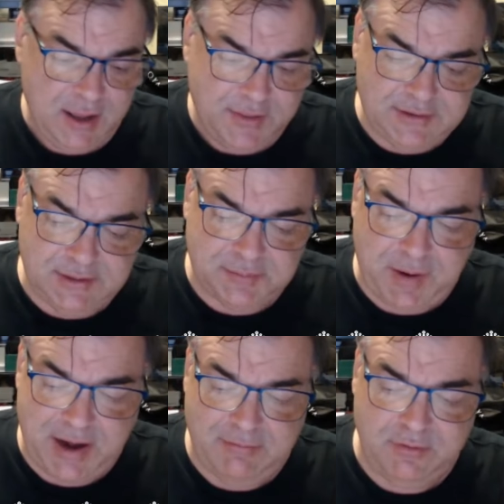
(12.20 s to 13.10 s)
This is
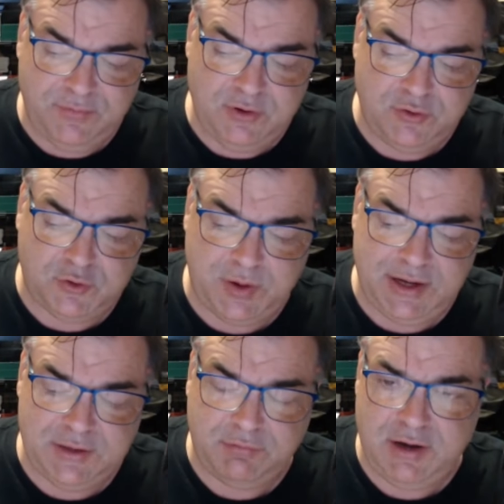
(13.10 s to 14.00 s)
paid review
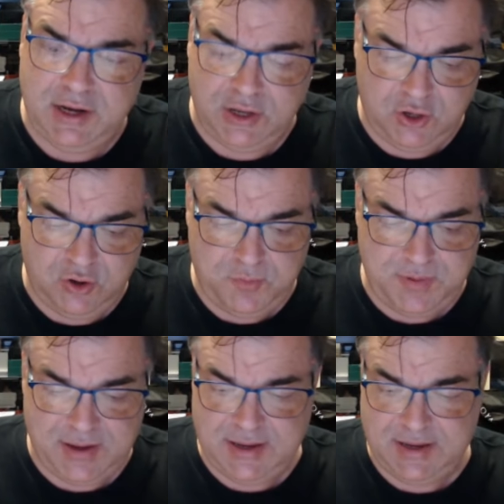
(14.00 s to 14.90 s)

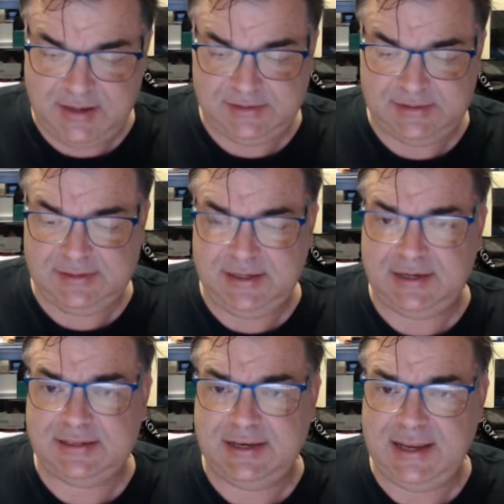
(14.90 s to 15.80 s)

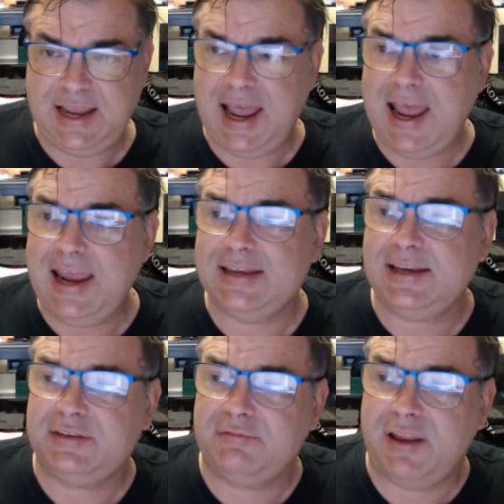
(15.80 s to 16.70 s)
23QB68.
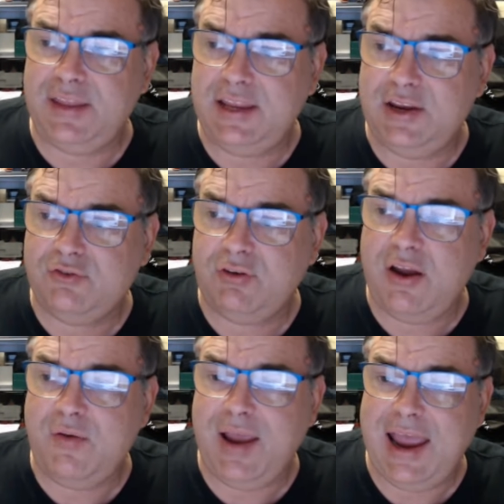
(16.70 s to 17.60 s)
Let's run the
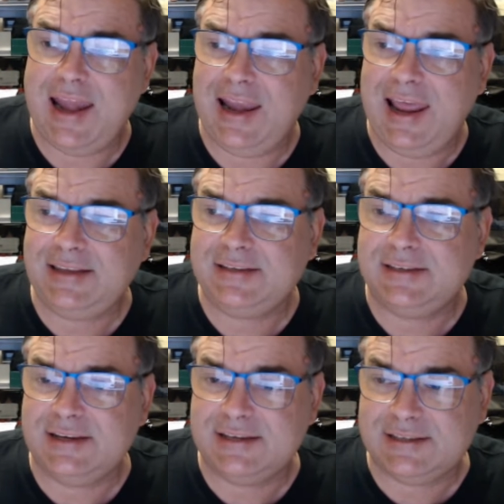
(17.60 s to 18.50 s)
intro and
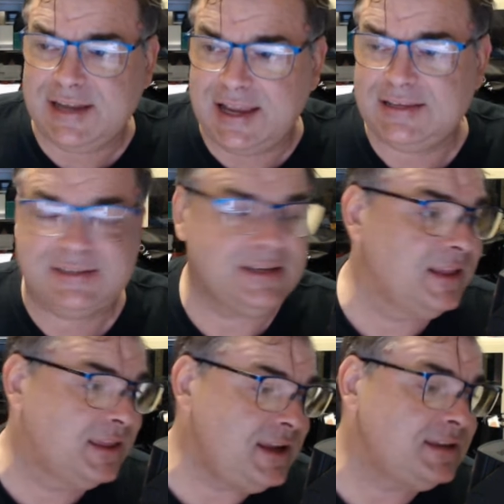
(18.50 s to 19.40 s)
let's discuss
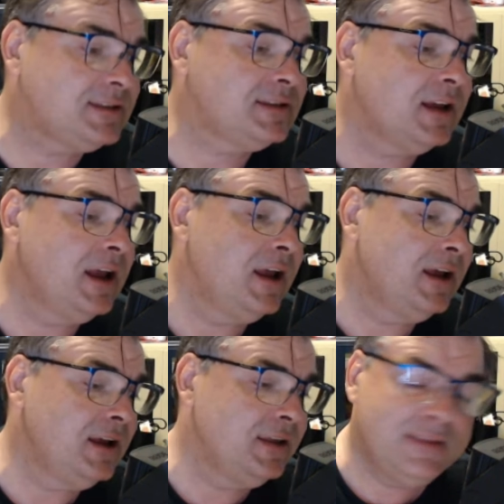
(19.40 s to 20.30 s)
this.
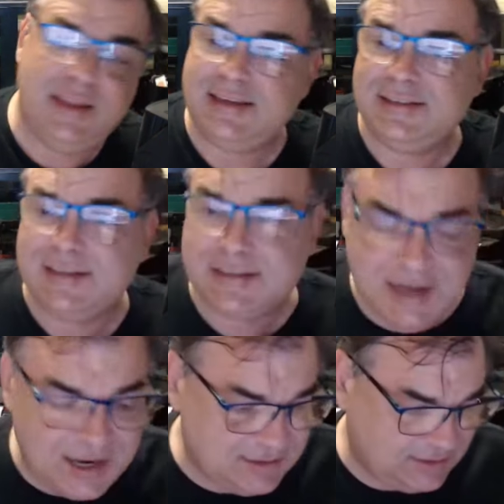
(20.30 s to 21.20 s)
Let's
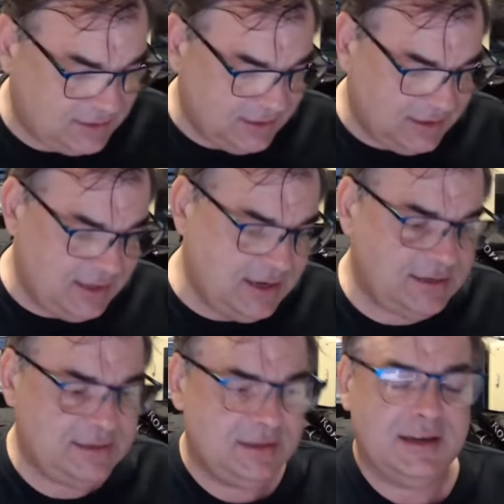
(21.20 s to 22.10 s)
discuss
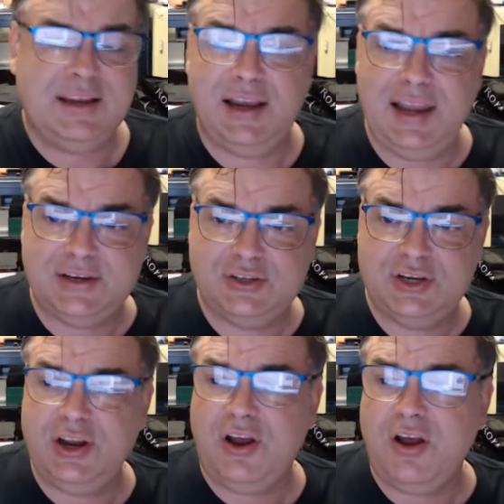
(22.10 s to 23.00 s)
this
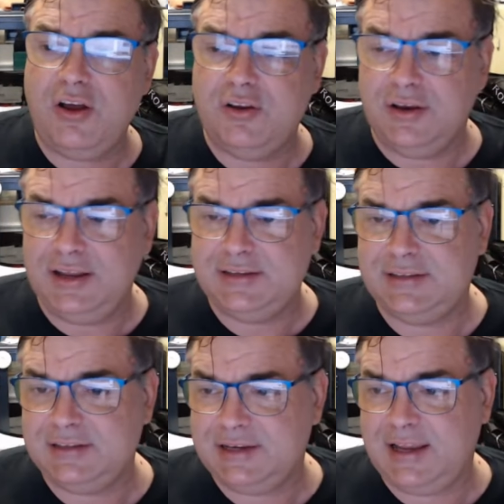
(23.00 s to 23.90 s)
collection. Let's
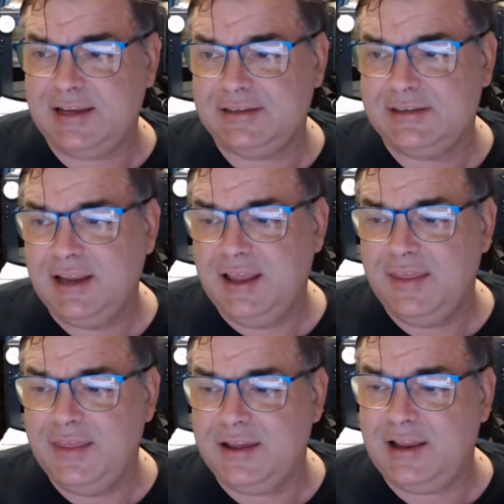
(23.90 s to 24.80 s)
discuss
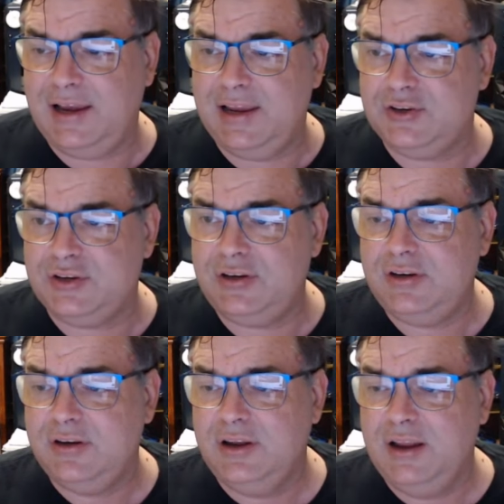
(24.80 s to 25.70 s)
the collection
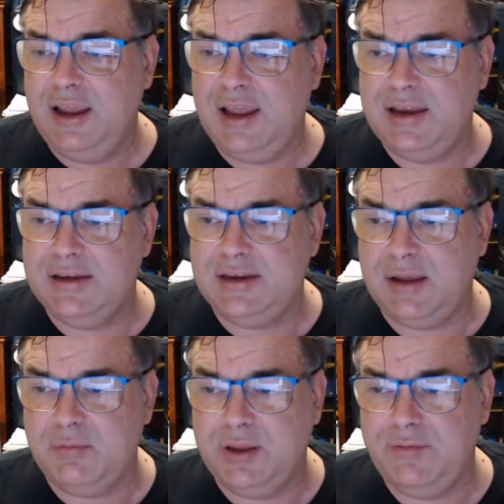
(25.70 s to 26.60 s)
and
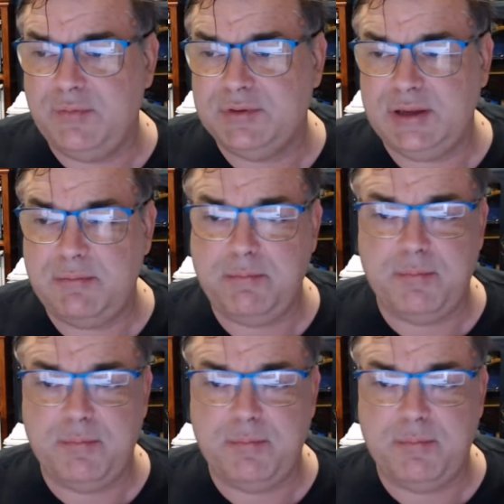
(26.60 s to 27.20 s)
we'll give him some